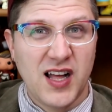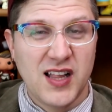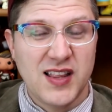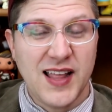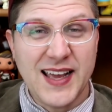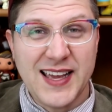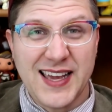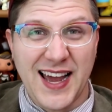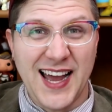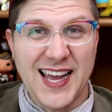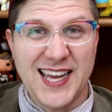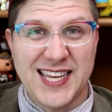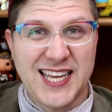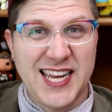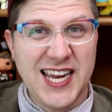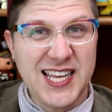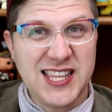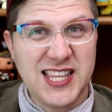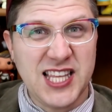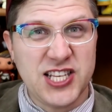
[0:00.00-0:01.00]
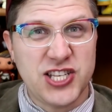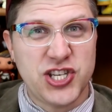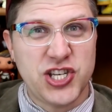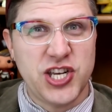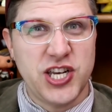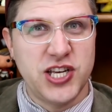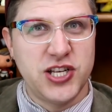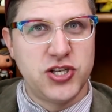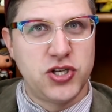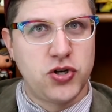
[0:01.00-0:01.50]
Like, I get that
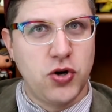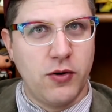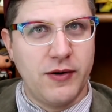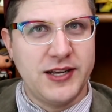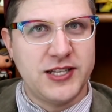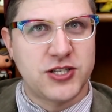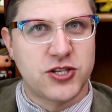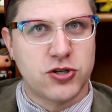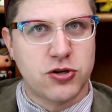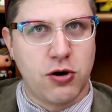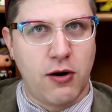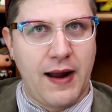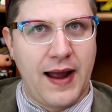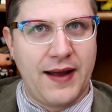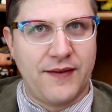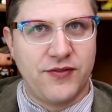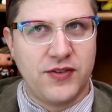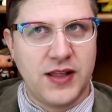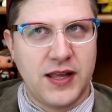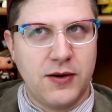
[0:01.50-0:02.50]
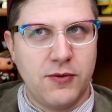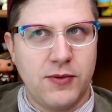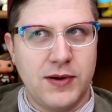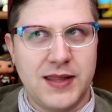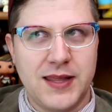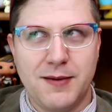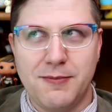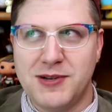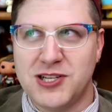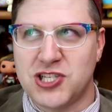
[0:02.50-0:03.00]
she enjoys traveling
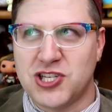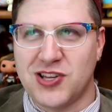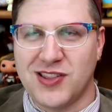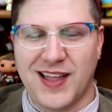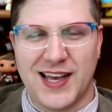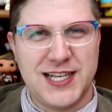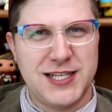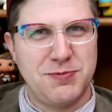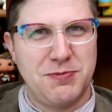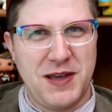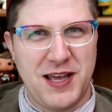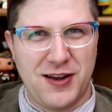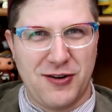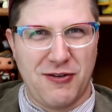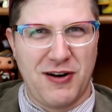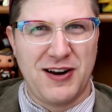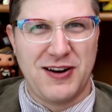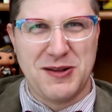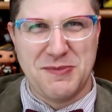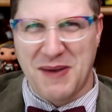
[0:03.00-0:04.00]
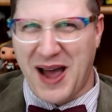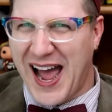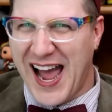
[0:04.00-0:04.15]
with him and she likes being around him.